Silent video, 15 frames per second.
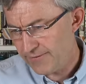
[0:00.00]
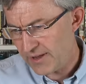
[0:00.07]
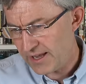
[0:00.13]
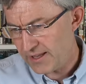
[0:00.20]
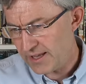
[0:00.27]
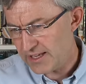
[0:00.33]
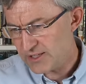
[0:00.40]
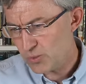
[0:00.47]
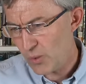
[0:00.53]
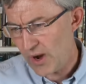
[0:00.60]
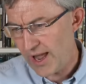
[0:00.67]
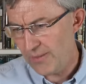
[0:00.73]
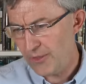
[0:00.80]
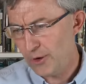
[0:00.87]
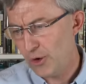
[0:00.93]
is
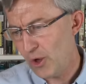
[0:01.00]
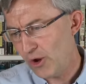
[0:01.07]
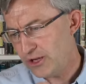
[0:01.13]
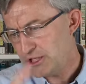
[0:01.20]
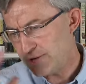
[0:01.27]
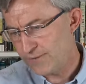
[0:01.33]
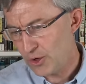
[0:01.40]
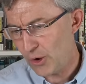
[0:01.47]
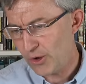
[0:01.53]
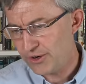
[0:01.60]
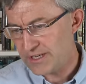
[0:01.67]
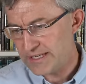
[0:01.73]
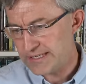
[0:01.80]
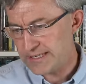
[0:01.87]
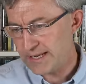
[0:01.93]
where the knowledge of God
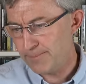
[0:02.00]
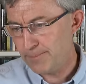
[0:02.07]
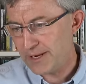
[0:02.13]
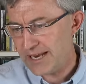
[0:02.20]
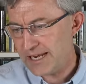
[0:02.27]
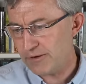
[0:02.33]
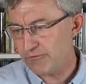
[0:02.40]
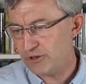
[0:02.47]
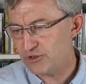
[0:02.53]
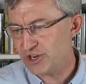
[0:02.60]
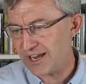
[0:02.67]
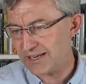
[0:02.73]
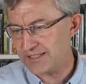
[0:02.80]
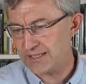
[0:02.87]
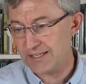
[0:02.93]
is completely
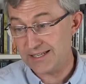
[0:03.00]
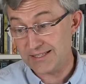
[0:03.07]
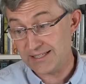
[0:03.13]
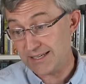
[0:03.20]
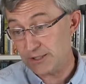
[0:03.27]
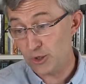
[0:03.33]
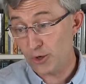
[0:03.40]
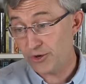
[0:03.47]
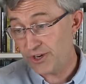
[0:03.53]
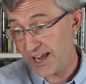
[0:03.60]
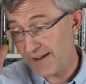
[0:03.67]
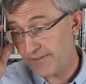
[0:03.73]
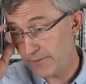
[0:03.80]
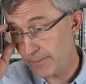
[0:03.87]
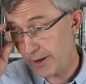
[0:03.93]
rejected, and it says God
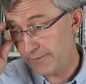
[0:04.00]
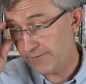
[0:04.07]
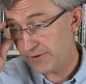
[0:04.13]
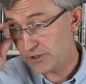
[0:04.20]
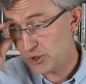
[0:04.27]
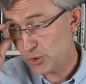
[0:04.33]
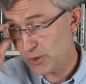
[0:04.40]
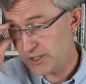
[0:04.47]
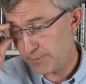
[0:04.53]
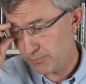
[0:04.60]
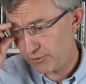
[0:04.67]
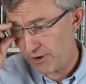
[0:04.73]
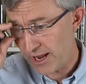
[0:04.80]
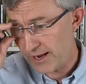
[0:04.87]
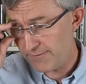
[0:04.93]
gave them over to a
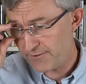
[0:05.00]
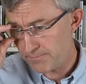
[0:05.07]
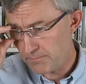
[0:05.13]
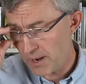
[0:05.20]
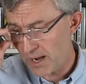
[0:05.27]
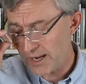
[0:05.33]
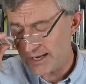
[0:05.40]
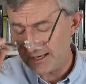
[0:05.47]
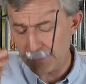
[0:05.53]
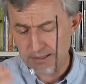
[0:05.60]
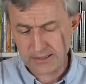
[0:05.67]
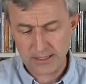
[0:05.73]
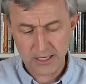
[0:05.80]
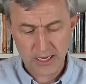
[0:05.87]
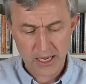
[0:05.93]
depraved
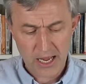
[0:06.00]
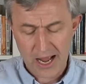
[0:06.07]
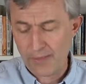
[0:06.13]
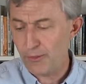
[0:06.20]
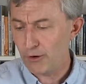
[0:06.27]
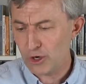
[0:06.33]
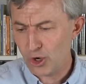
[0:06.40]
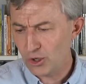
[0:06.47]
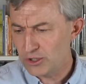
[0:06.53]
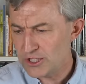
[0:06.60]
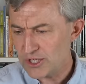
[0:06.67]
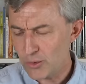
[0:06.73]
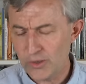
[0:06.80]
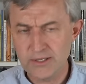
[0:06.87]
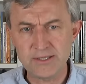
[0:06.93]
mind, and there are
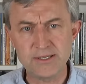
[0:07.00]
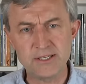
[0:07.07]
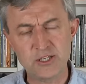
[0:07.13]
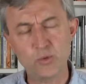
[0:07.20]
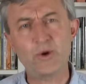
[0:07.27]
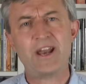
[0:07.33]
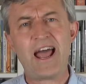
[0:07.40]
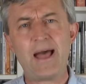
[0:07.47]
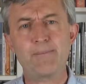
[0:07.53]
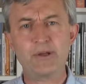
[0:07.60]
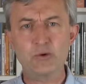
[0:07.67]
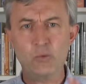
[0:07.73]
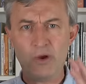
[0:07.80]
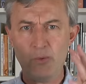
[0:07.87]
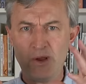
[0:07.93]
consequences to what
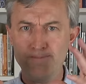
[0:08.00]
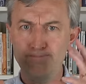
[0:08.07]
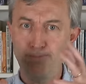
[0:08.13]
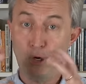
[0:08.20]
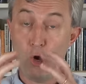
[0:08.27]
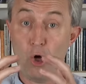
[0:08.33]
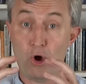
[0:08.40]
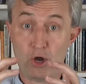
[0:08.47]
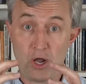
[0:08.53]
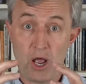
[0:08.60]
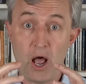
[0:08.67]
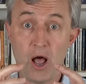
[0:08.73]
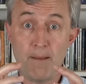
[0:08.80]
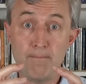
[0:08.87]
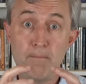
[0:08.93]
happened when we block
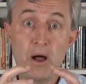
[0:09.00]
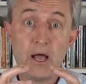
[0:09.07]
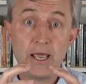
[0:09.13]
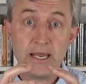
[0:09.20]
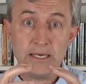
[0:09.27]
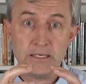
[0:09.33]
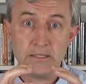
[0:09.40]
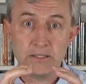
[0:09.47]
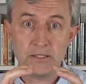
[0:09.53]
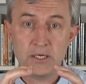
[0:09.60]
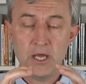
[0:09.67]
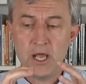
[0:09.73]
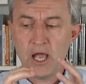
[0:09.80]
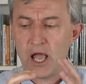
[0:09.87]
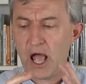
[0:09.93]
our mind
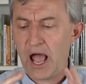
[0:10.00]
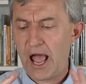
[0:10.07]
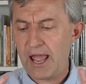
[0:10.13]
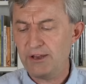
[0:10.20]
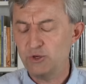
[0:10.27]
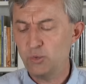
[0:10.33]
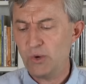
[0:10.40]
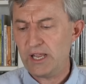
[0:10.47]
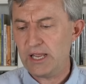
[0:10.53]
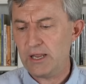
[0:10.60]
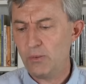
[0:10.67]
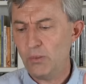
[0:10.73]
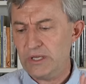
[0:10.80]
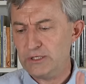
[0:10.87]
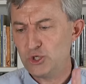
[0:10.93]
and we
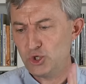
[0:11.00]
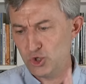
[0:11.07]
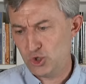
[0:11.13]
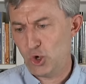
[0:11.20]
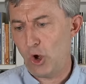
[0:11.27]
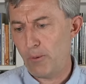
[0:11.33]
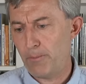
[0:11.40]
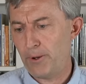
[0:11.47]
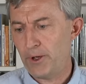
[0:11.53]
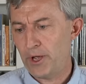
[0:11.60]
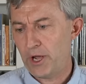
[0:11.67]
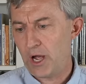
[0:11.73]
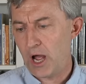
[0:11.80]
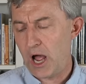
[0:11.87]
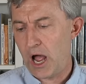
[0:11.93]
stop
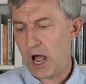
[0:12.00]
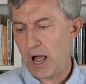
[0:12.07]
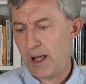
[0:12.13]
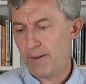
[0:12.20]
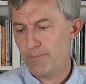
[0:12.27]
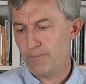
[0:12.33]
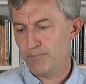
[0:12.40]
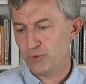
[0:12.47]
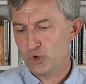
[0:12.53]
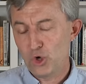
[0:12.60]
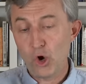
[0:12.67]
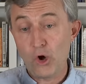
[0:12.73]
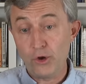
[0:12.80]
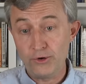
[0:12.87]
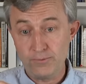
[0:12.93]

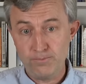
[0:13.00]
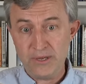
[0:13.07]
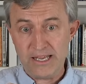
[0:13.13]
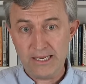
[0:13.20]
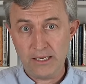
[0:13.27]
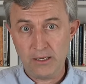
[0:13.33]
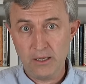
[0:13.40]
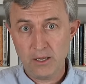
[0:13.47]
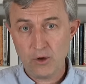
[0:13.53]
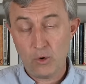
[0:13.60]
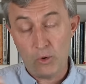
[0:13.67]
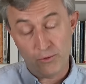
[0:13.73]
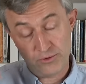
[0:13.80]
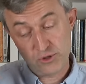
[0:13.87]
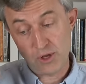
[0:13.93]
God being,
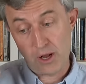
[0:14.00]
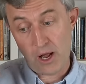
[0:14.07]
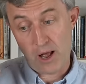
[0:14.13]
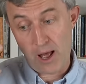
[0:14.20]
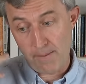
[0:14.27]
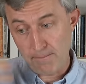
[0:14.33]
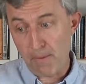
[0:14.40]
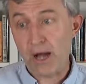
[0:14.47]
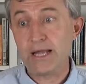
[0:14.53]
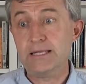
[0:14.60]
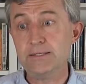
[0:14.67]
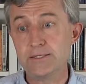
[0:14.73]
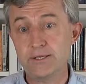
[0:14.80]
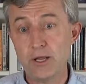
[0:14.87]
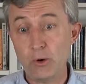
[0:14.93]
or our
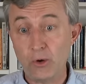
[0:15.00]
minds are no